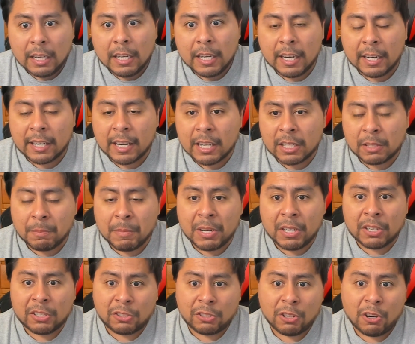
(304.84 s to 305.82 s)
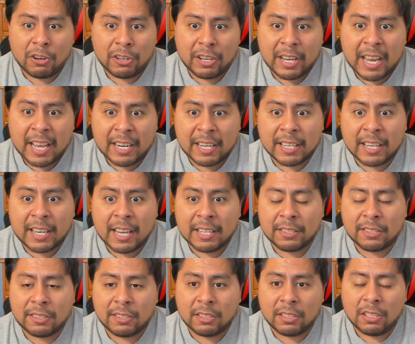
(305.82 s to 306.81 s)
against Minnesota and
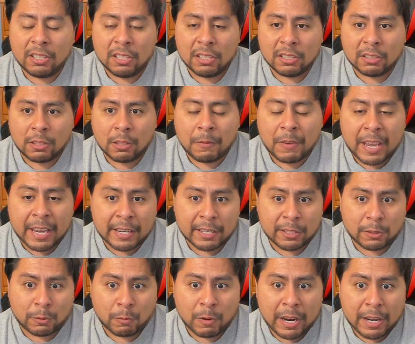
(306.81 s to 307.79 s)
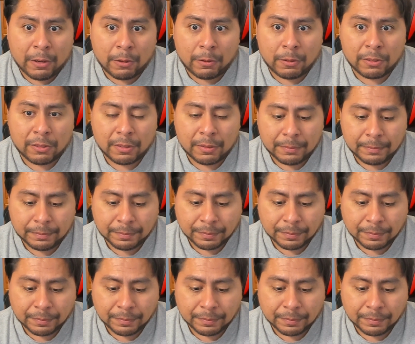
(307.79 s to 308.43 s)
against the Vegas Raiders.